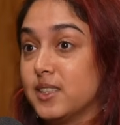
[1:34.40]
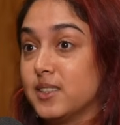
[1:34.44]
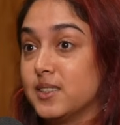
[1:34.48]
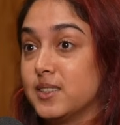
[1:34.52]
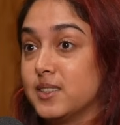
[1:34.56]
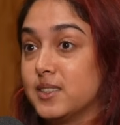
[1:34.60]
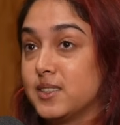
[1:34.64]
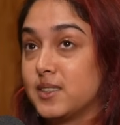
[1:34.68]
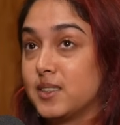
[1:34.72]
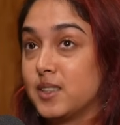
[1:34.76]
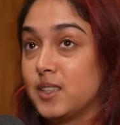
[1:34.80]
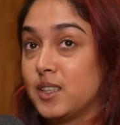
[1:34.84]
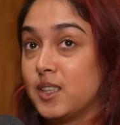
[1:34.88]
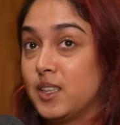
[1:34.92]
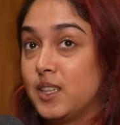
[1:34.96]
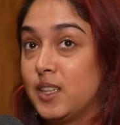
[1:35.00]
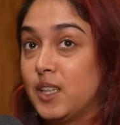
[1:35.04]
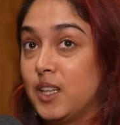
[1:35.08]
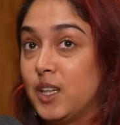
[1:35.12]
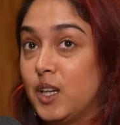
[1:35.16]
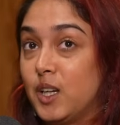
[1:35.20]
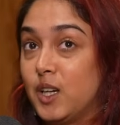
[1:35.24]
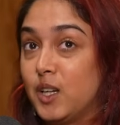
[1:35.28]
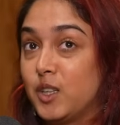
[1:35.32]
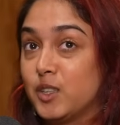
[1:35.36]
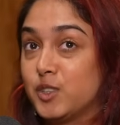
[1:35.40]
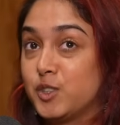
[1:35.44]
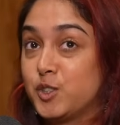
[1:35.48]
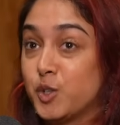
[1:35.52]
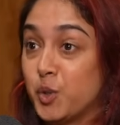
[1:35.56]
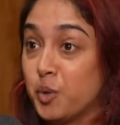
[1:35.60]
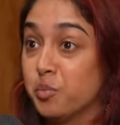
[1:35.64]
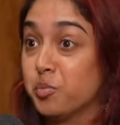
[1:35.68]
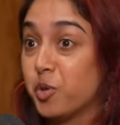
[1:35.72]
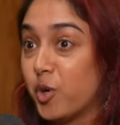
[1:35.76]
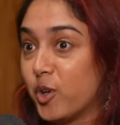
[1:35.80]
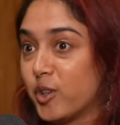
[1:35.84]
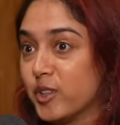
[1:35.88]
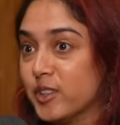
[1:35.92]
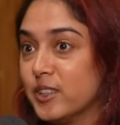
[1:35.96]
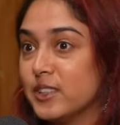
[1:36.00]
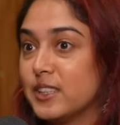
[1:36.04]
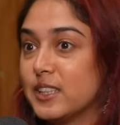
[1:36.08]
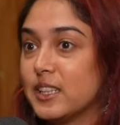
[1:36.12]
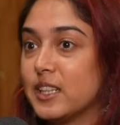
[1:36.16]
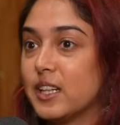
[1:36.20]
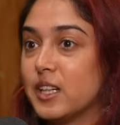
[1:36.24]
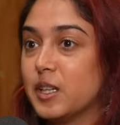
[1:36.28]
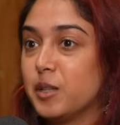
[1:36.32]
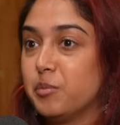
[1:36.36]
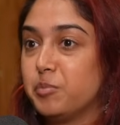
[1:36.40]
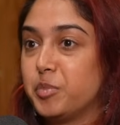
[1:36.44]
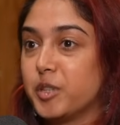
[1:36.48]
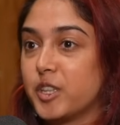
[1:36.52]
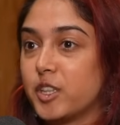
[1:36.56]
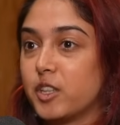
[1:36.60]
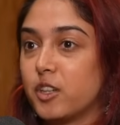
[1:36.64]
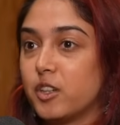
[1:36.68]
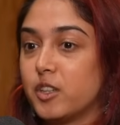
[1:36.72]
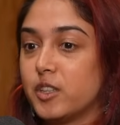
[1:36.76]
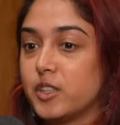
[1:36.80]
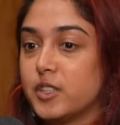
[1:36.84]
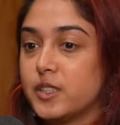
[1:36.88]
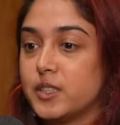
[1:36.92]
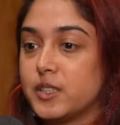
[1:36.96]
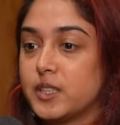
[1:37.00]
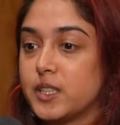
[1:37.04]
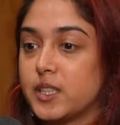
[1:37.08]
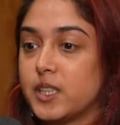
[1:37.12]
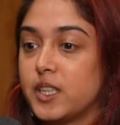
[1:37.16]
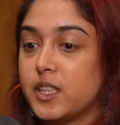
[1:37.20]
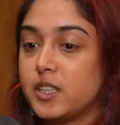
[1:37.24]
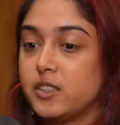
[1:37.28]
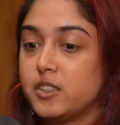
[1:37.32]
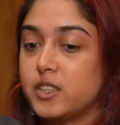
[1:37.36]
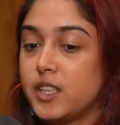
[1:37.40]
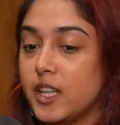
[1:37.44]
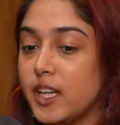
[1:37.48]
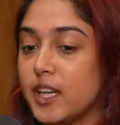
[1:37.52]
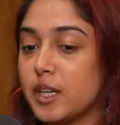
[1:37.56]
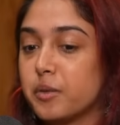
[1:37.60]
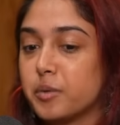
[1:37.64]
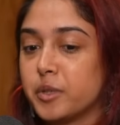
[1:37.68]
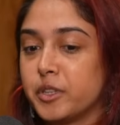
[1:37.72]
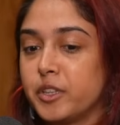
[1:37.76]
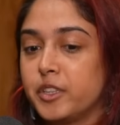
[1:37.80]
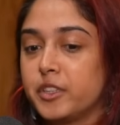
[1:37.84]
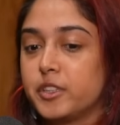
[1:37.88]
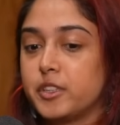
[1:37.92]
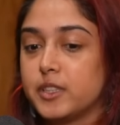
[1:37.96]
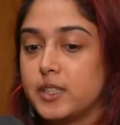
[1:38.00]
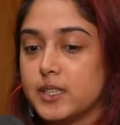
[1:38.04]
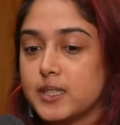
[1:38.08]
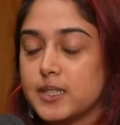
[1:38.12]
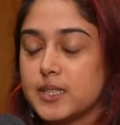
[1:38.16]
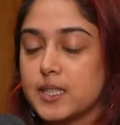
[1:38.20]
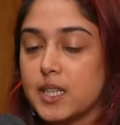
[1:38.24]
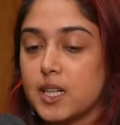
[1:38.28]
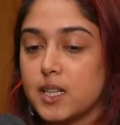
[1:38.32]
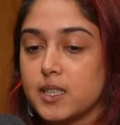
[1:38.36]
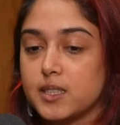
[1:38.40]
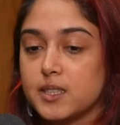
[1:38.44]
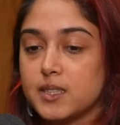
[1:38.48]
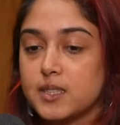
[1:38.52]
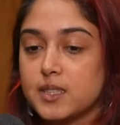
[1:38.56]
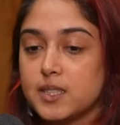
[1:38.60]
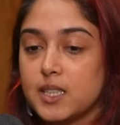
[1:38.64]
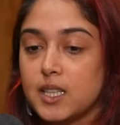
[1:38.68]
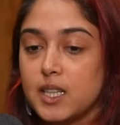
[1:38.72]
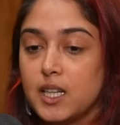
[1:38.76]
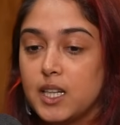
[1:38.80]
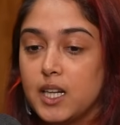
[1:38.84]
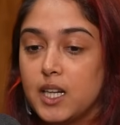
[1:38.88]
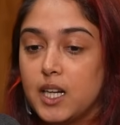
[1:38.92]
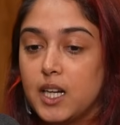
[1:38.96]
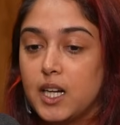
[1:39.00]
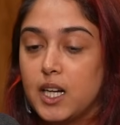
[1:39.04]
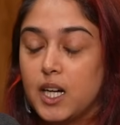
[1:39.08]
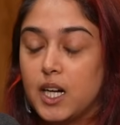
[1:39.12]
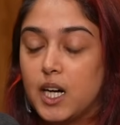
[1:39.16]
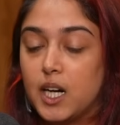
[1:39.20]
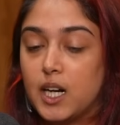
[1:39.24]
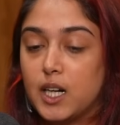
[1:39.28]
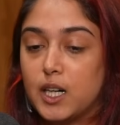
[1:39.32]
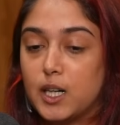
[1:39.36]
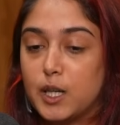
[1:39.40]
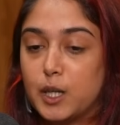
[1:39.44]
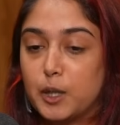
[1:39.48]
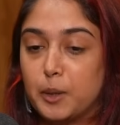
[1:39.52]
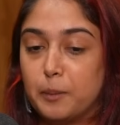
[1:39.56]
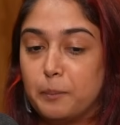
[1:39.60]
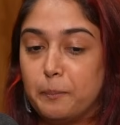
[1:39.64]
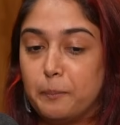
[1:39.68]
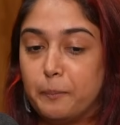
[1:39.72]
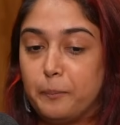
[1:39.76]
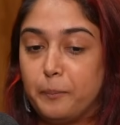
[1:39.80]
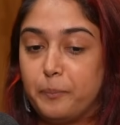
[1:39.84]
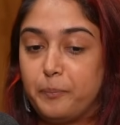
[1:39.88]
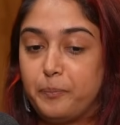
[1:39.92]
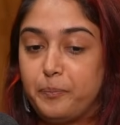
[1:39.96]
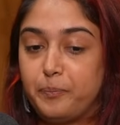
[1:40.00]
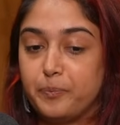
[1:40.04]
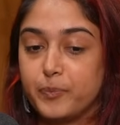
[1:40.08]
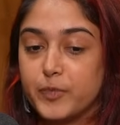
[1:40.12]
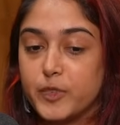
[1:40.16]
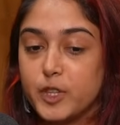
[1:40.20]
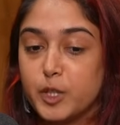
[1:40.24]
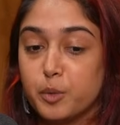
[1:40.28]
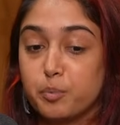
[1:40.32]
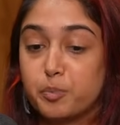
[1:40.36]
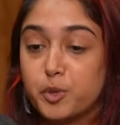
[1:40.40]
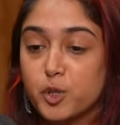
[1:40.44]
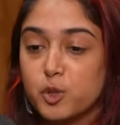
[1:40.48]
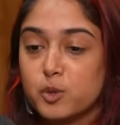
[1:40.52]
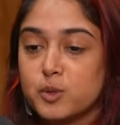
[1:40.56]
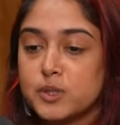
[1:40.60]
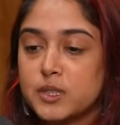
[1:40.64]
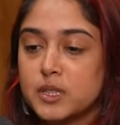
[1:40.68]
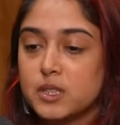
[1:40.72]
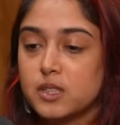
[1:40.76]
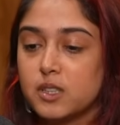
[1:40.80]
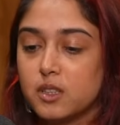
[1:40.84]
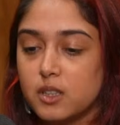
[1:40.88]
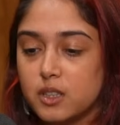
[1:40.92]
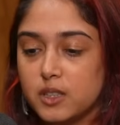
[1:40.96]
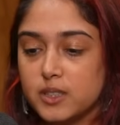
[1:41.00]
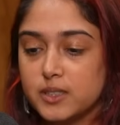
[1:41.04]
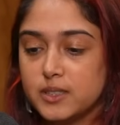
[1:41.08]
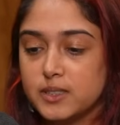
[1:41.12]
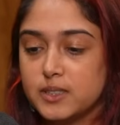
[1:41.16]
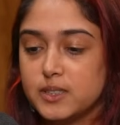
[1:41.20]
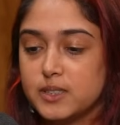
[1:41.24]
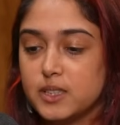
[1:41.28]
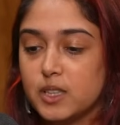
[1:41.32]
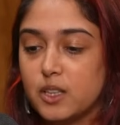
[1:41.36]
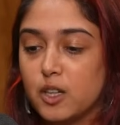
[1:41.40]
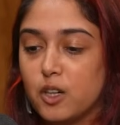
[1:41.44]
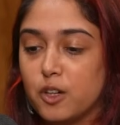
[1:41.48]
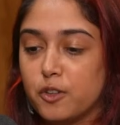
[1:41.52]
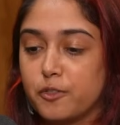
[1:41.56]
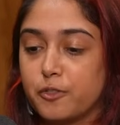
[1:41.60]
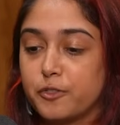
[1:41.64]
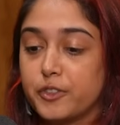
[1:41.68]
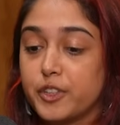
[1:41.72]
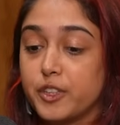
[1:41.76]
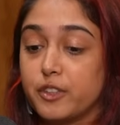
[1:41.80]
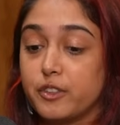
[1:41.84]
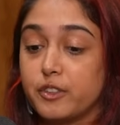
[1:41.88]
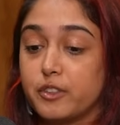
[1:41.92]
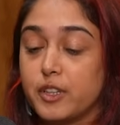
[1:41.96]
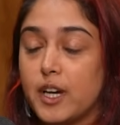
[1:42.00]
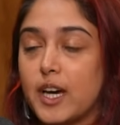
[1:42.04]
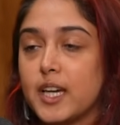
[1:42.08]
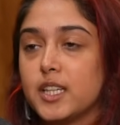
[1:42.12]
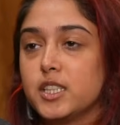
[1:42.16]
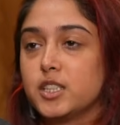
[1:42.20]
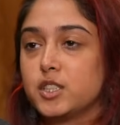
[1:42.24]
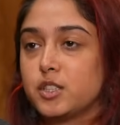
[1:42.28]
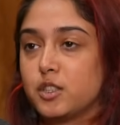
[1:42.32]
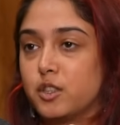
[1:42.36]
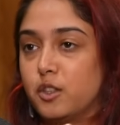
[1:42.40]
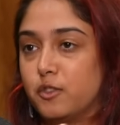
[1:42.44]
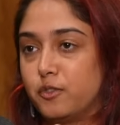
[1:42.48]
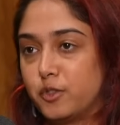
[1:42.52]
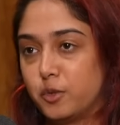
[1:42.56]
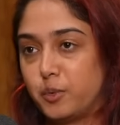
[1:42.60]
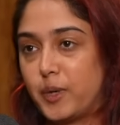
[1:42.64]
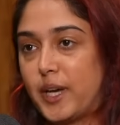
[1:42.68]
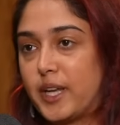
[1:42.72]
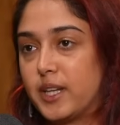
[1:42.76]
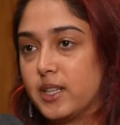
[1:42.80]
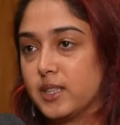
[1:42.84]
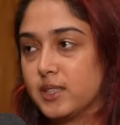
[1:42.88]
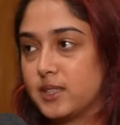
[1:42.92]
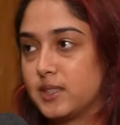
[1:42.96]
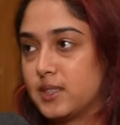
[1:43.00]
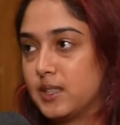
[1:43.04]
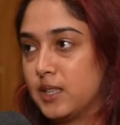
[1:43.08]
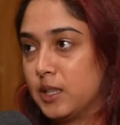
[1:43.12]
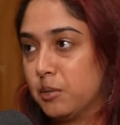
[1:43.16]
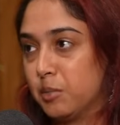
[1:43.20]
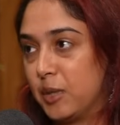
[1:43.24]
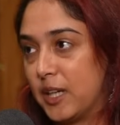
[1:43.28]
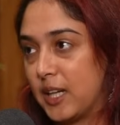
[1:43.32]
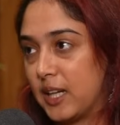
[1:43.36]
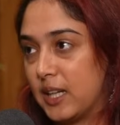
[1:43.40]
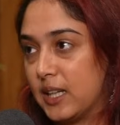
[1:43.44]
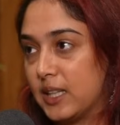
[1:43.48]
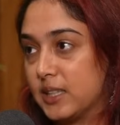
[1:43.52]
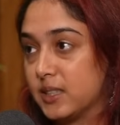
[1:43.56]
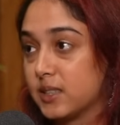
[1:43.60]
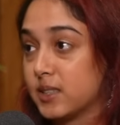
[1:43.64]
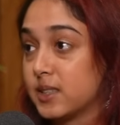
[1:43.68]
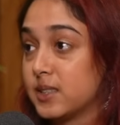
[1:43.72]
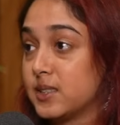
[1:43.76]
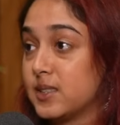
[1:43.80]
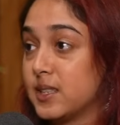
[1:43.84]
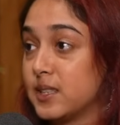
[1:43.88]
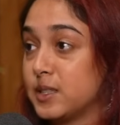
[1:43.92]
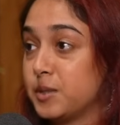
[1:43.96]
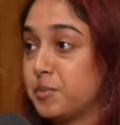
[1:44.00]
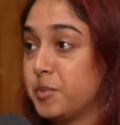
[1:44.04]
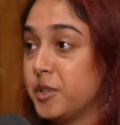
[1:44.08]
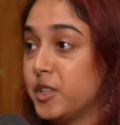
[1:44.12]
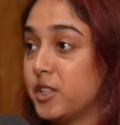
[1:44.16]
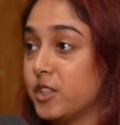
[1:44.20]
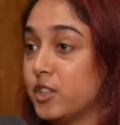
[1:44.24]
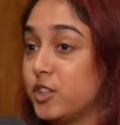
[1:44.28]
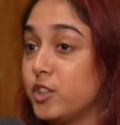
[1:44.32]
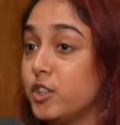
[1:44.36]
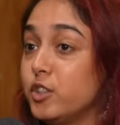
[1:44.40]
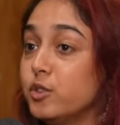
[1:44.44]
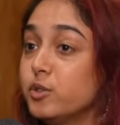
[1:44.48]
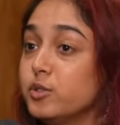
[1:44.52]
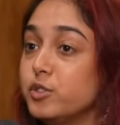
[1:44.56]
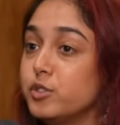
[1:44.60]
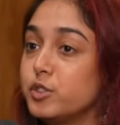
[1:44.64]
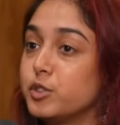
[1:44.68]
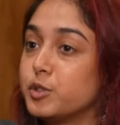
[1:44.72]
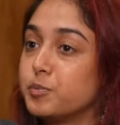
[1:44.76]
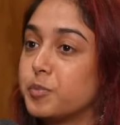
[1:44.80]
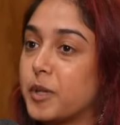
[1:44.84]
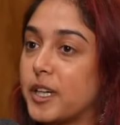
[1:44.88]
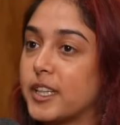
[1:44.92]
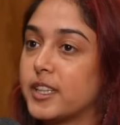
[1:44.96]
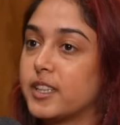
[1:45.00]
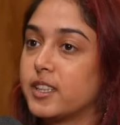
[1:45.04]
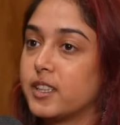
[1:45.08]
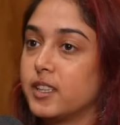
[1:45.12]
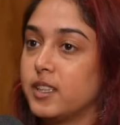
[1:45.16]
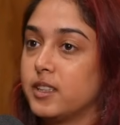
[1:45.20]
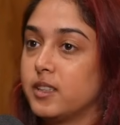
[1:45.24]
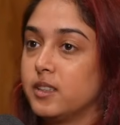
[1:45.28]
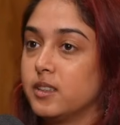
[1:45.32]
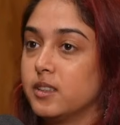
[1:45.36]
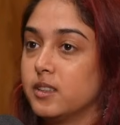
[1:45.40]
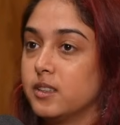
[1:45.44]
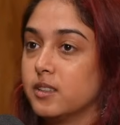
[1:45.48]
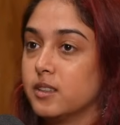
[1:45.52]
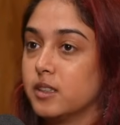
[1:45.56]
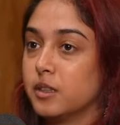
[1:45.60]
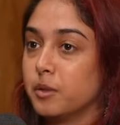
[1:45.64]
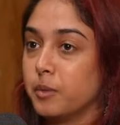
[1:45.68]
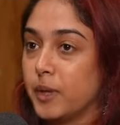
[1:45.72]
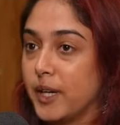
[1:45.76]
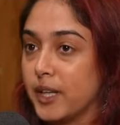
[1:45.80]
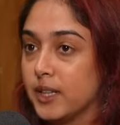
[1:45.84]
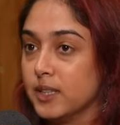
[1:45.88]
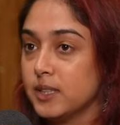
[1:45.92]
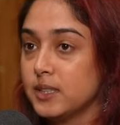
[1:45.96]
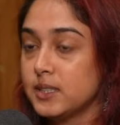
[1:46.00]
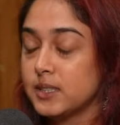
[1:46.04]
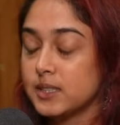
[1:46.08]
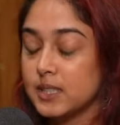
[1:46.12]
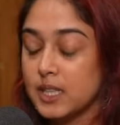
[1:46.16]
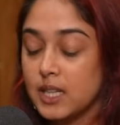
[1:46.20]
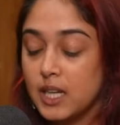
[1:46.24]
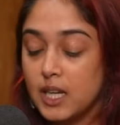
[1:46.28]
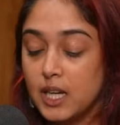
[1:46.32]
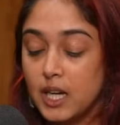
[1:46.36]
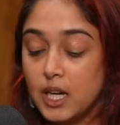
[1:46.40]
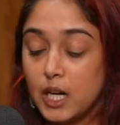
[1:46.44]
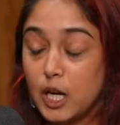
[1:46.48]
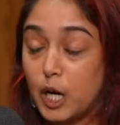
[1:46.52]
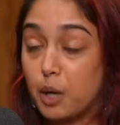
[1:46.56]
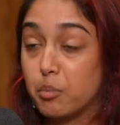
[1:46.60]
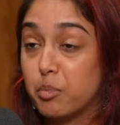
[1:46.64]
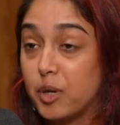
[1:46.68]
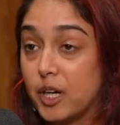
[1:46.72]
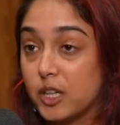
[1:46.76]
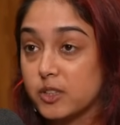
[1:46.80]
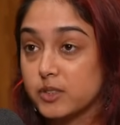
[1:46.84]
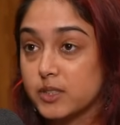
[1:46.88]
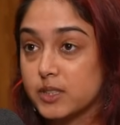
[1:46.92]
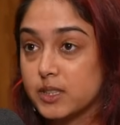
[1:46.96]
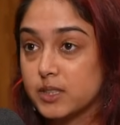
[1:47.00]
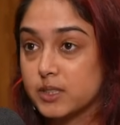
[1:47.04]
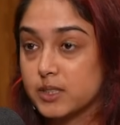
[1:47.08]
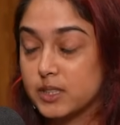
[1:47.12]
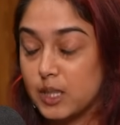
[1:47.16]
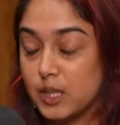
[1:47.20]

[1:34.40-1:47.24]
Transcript: is so important, because today I wanted to discuss the pros and cons of the rise of awareness in mental health, because there's been a huge spike in the awareness about the